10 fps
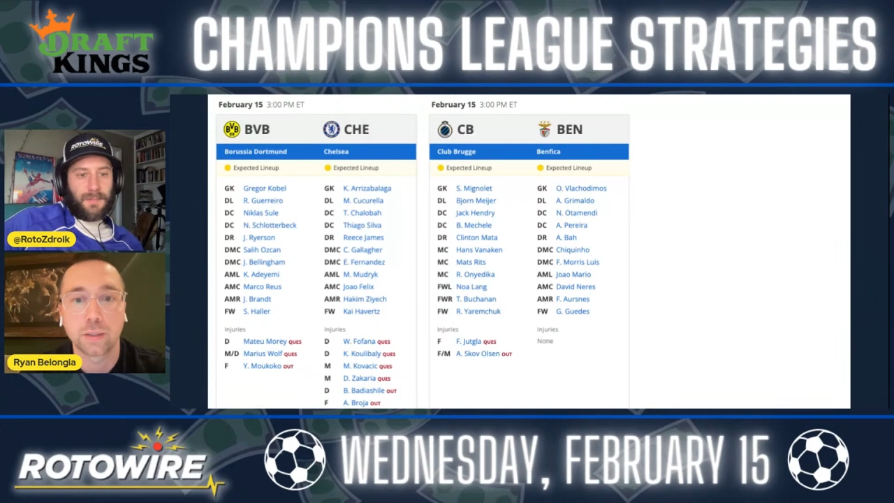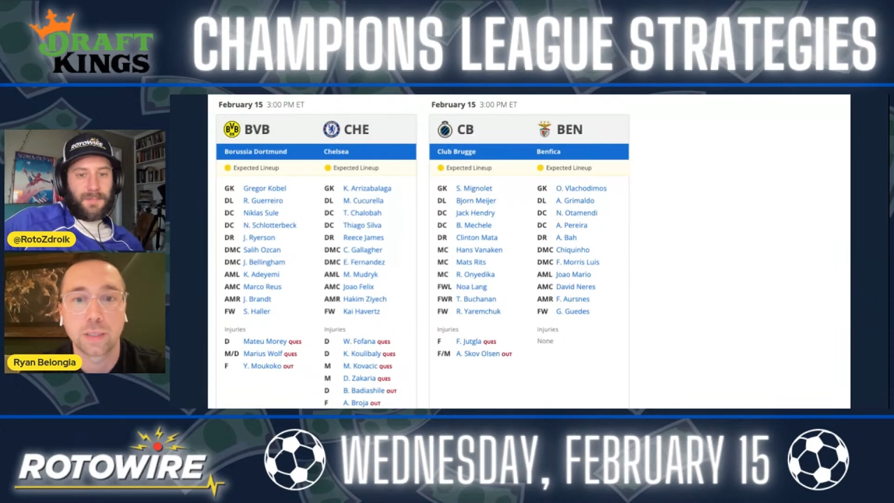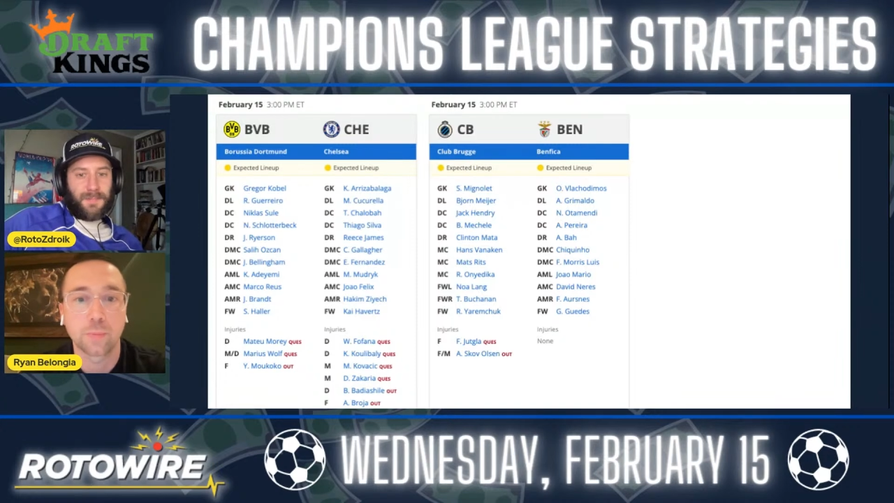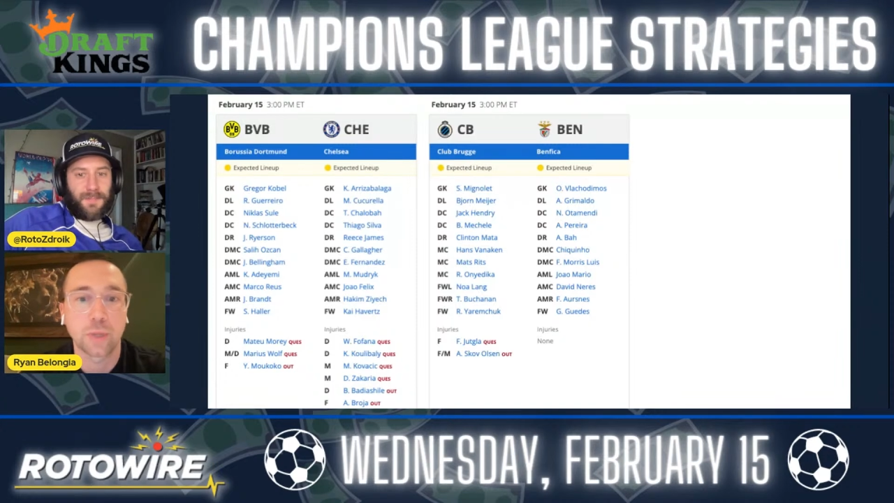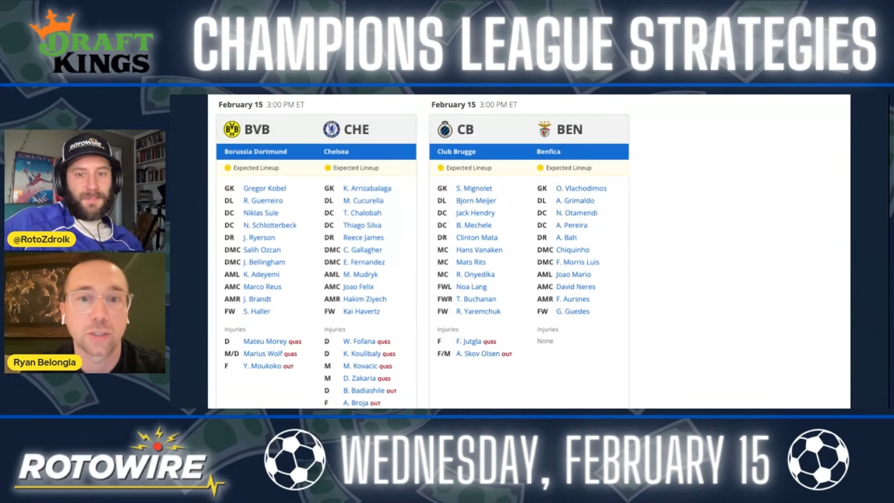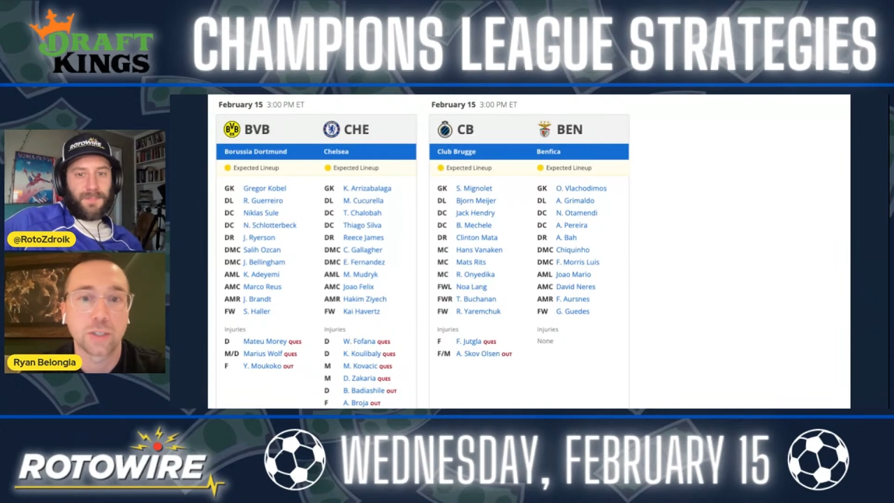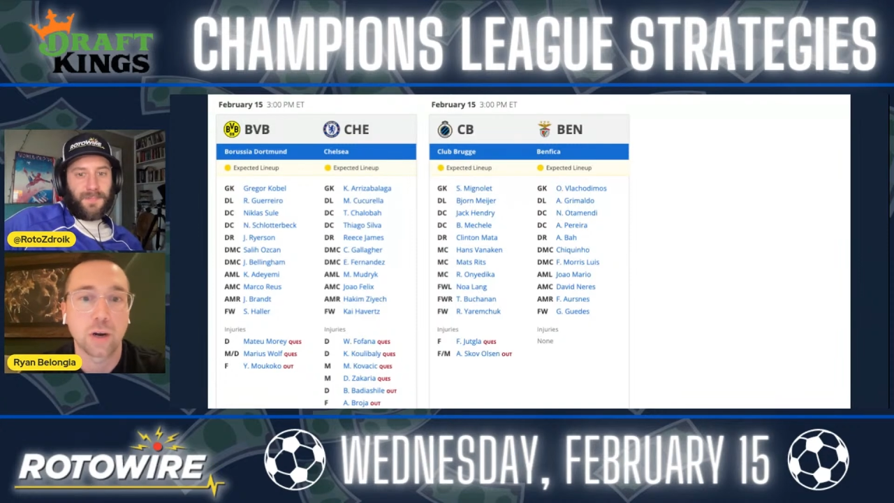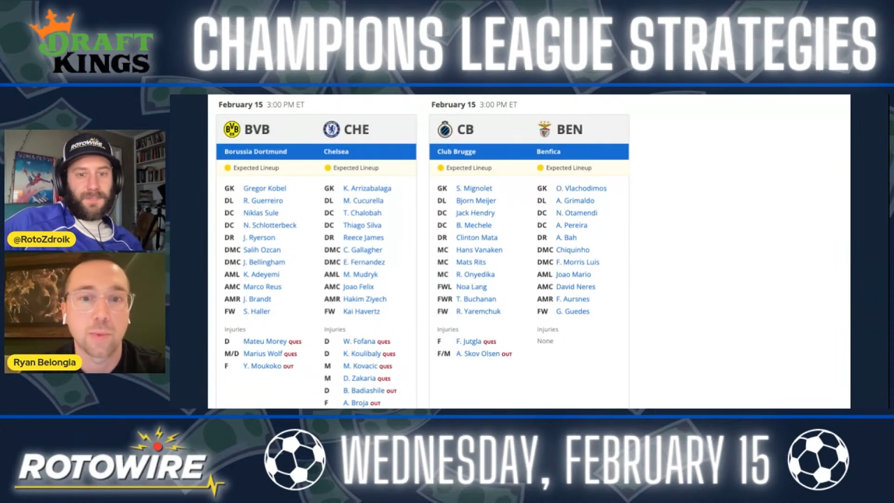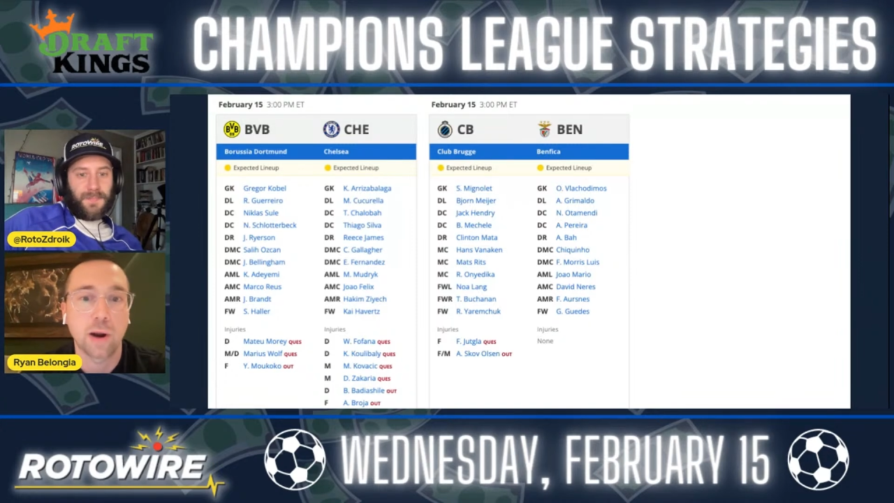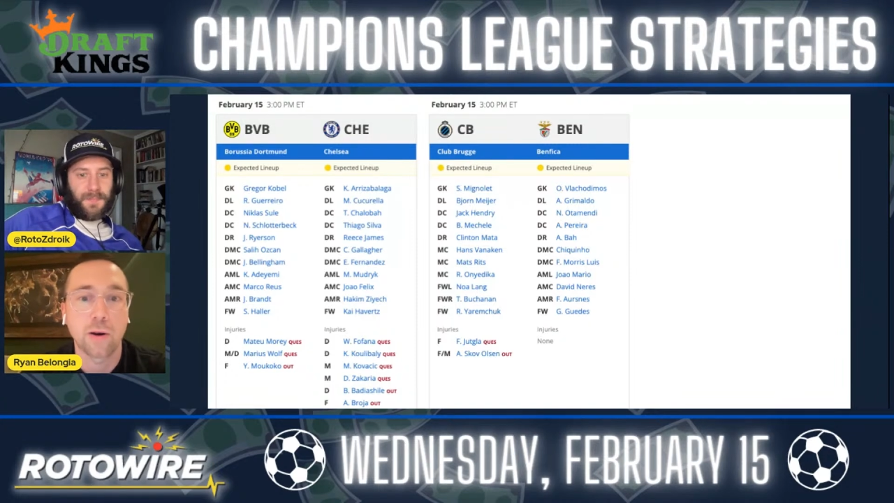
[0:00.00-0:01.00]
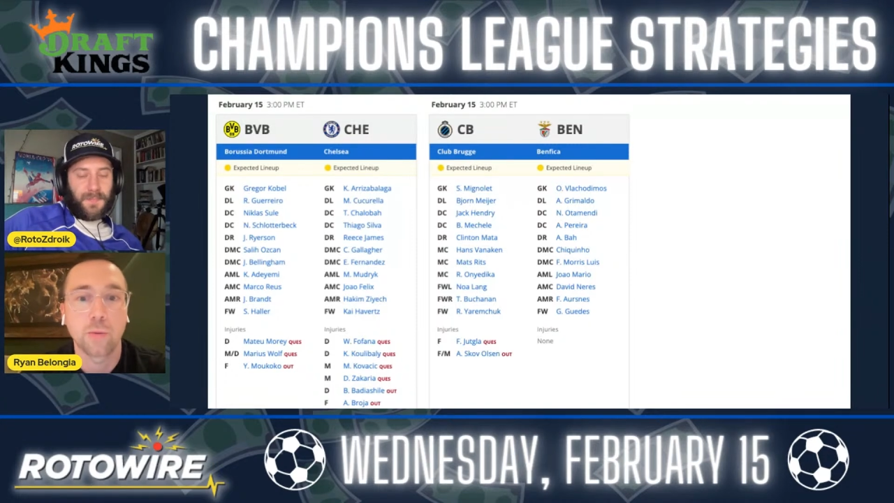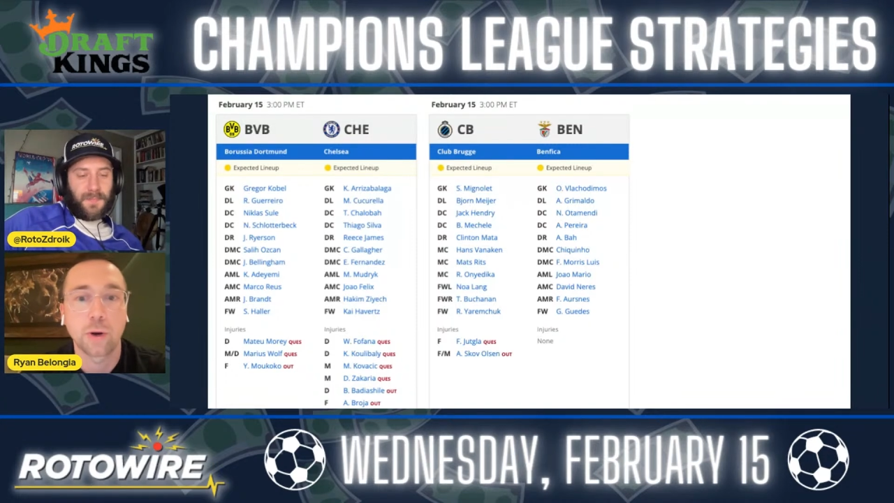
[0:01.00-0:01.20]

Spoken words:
Except like João Mario.